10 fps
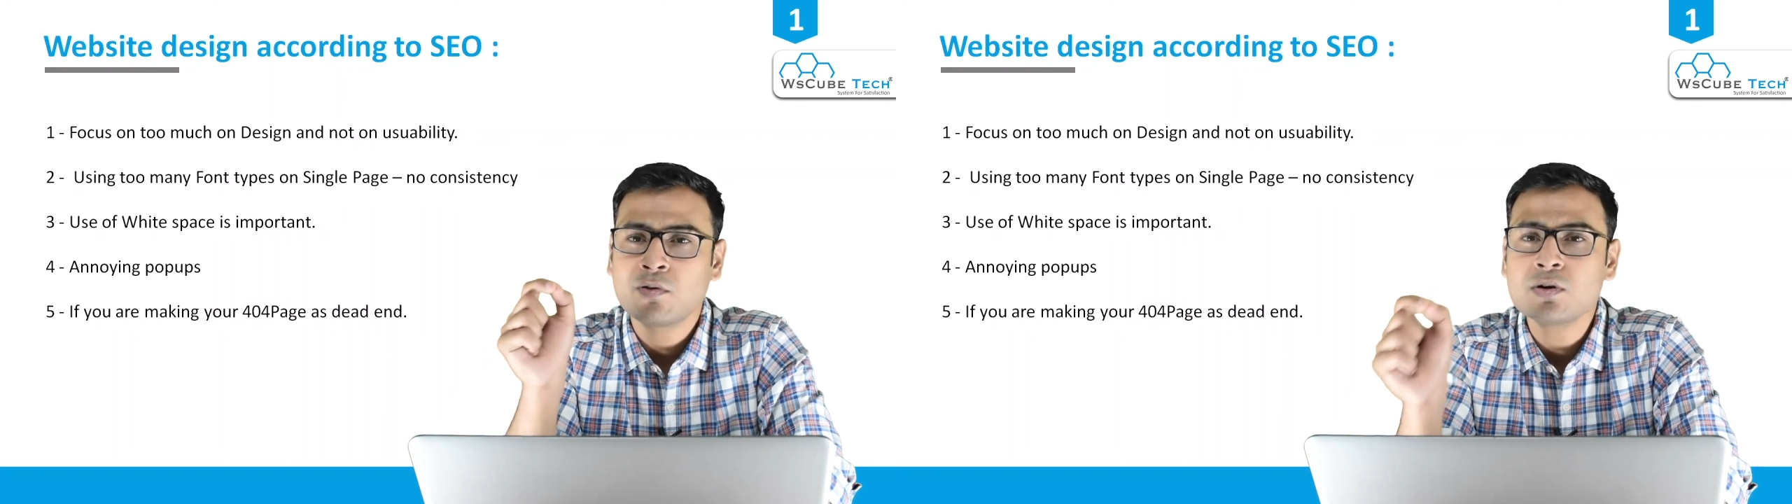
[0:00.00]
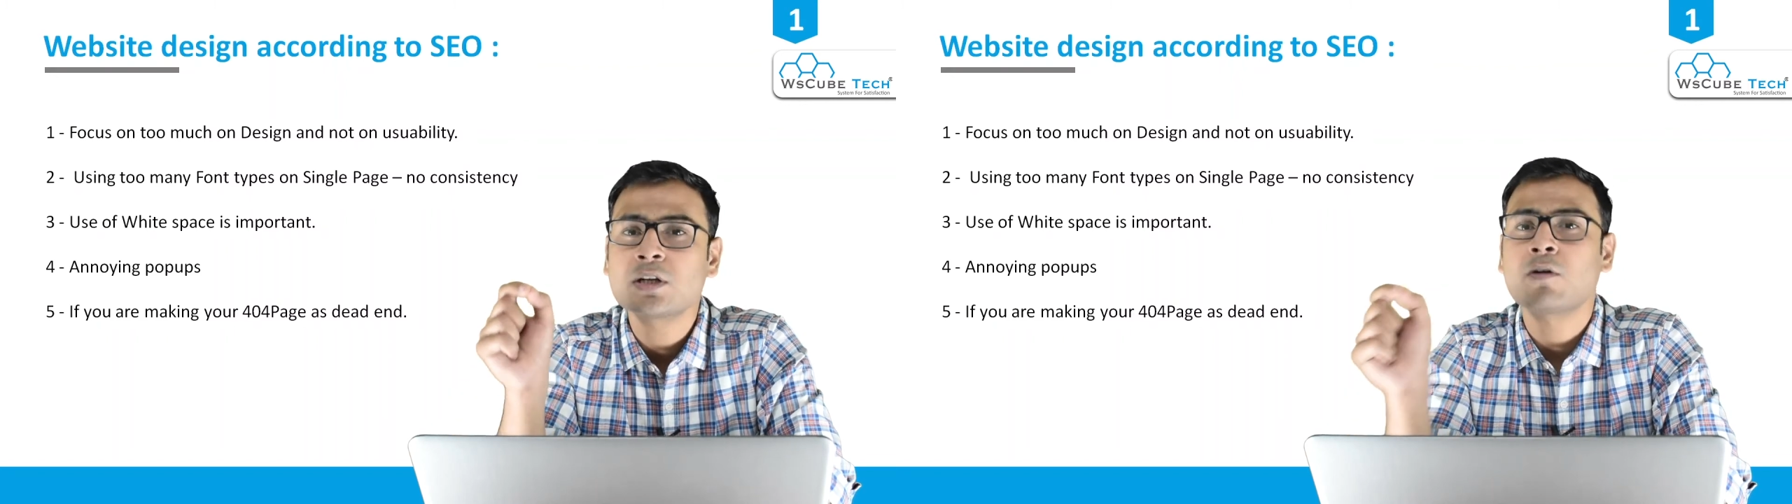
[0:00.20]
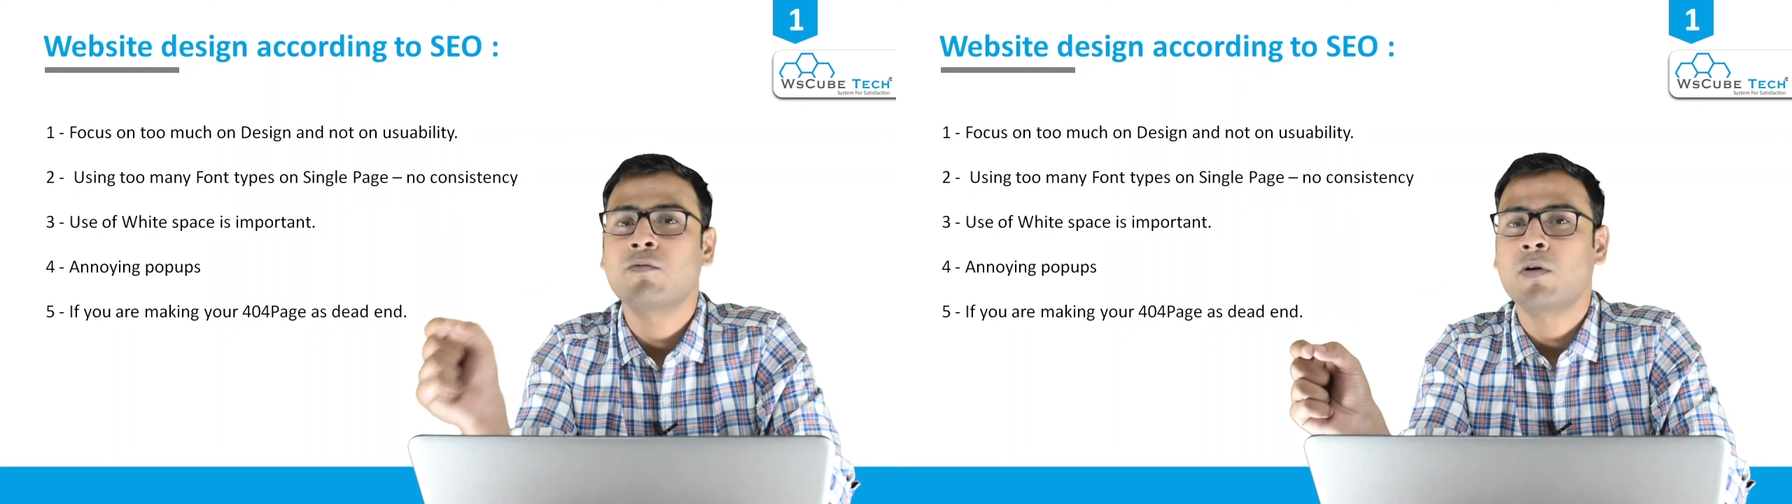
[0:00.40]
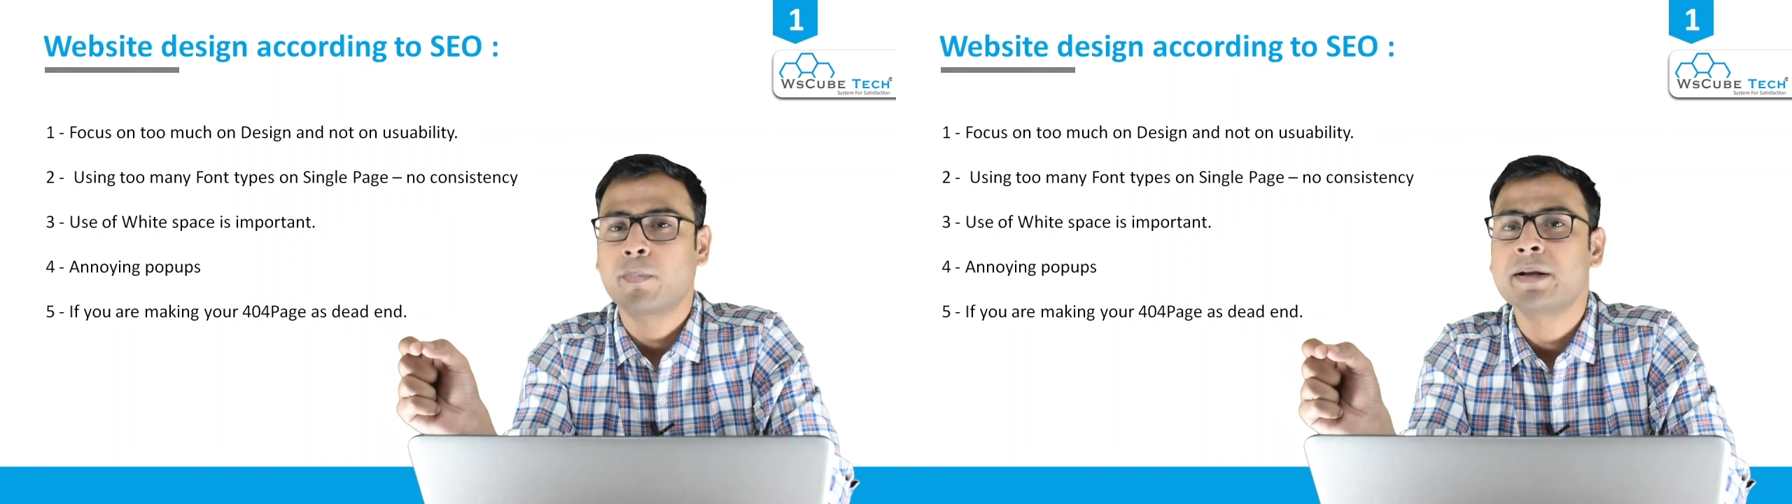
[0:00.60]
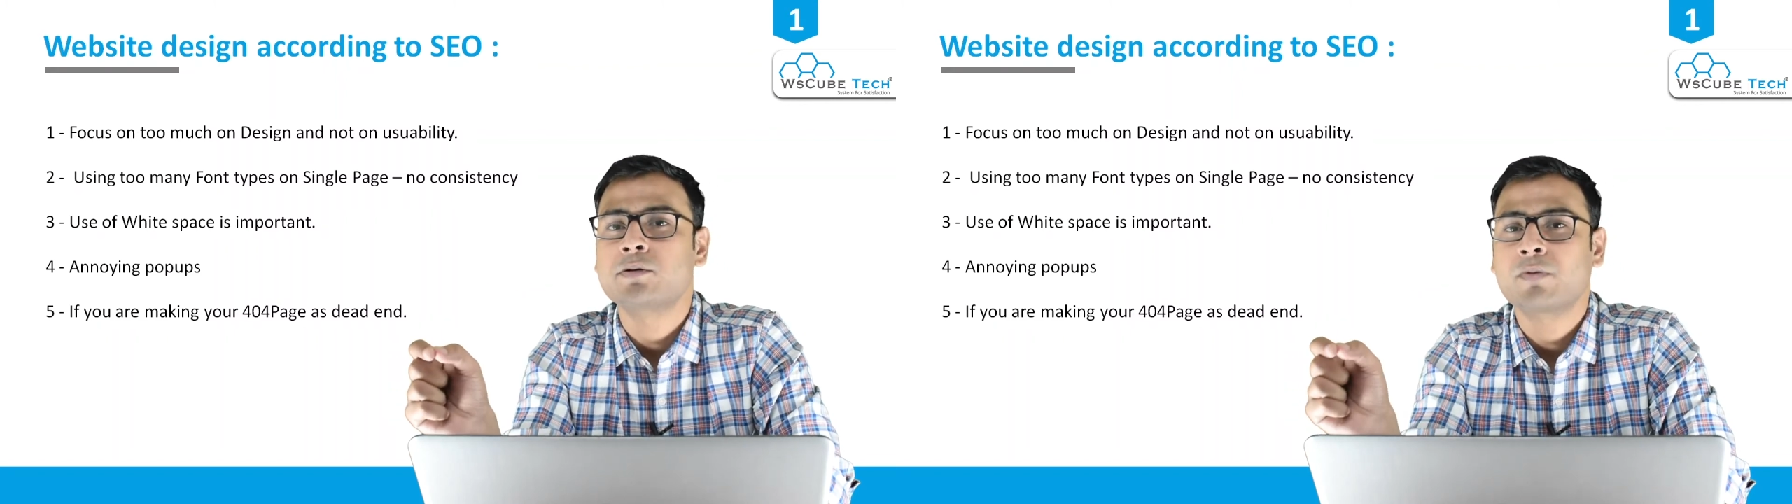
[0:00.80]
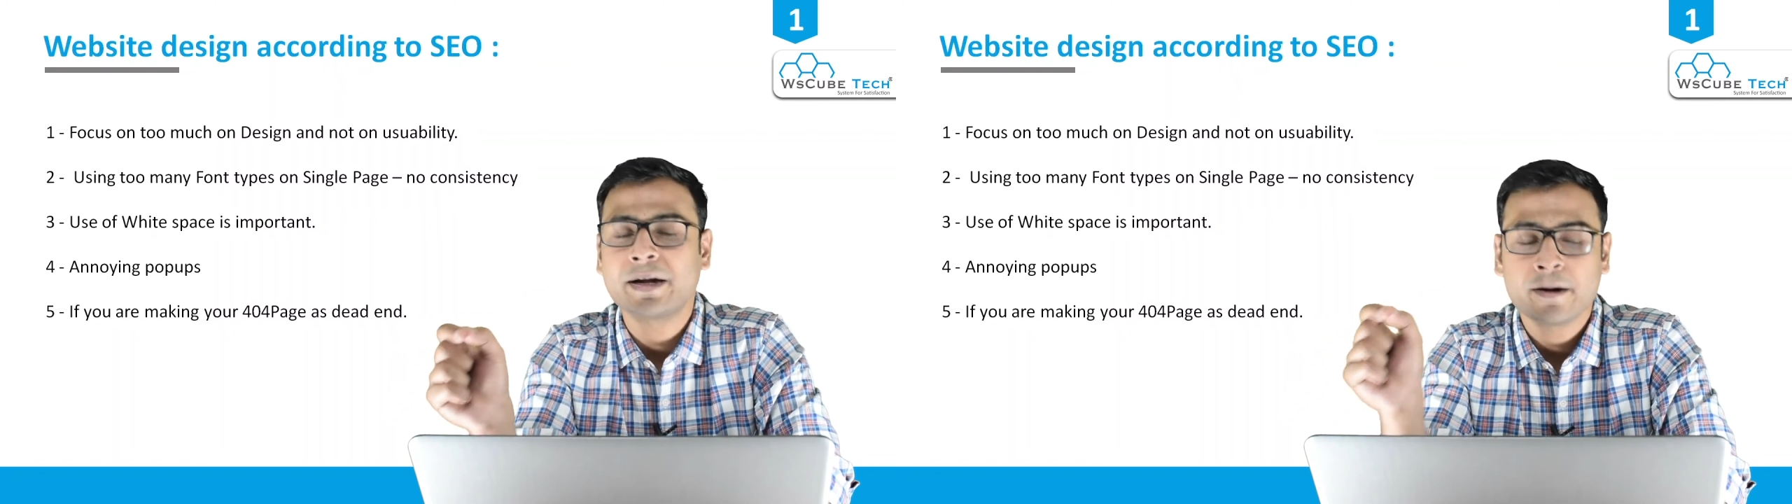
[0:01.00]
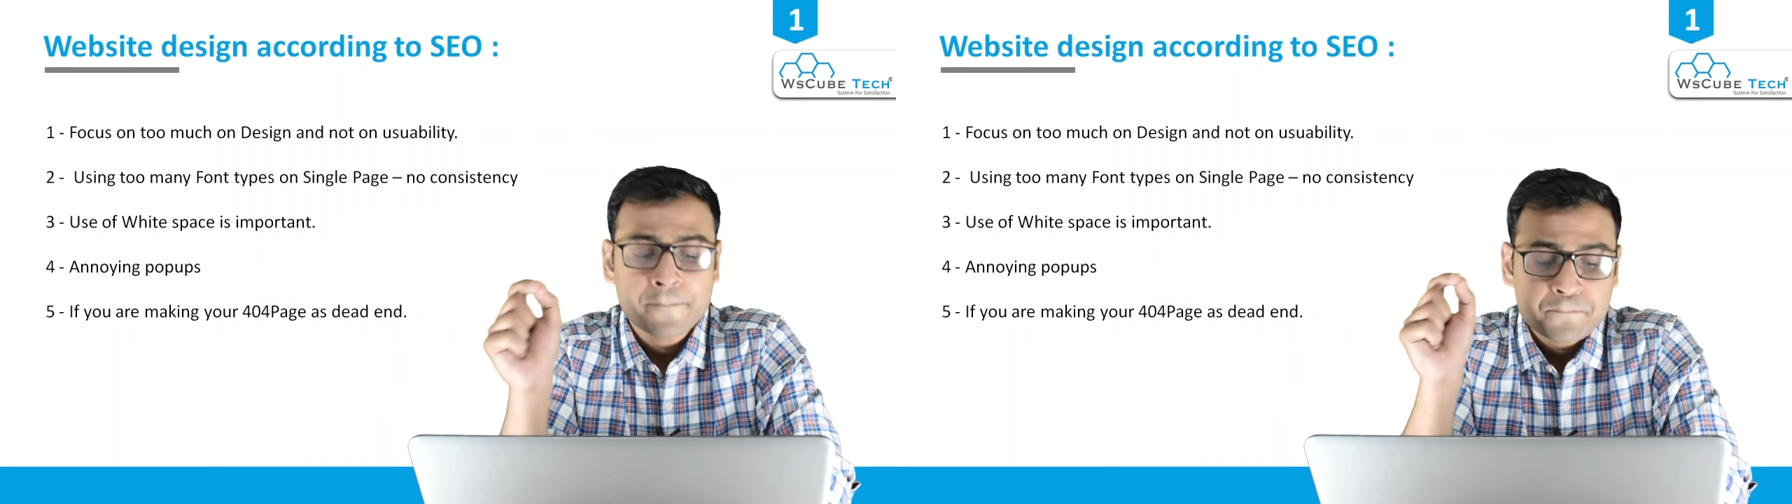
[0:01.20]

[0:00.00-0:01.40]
404 page, right,